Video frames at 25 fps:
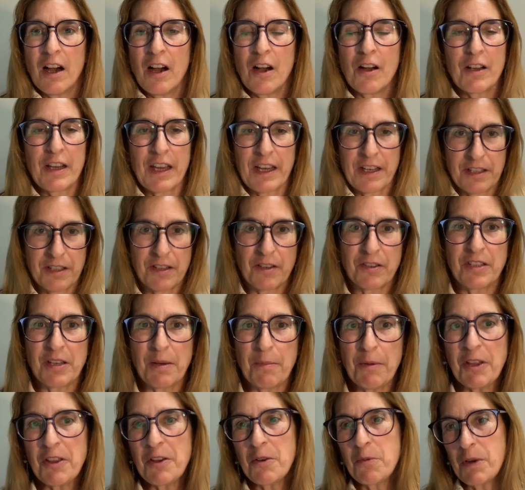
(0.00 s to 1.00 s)
Okay, so
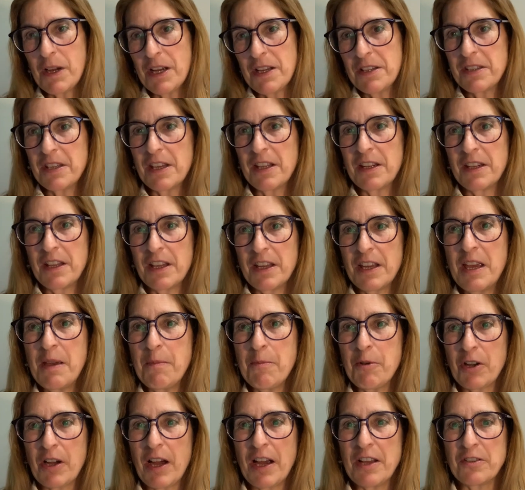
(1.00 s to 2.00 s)
some other ways that the
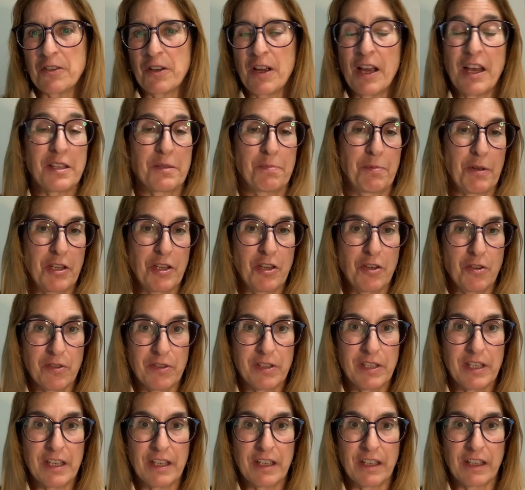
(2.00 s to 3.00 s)
Himukaizer has been
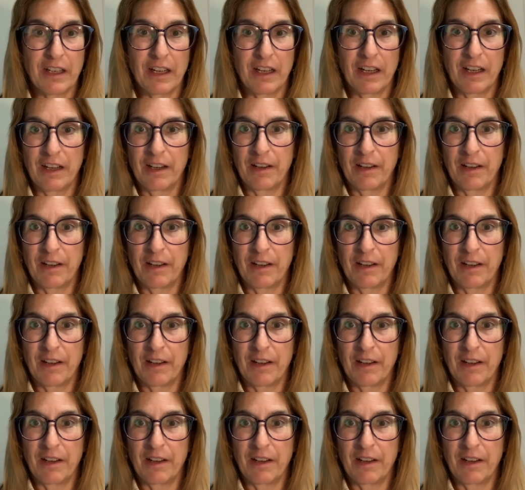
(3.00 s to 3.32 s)
using